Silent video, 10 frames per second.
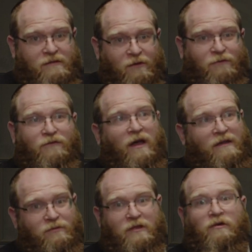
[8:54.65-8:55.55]
so
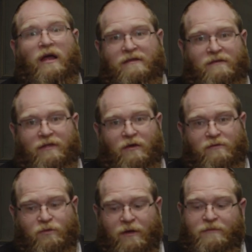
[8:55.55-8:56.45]
fast with the cracks of
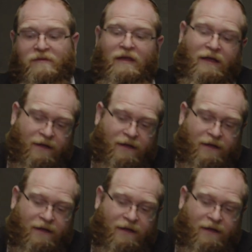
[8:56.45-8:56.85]
those whips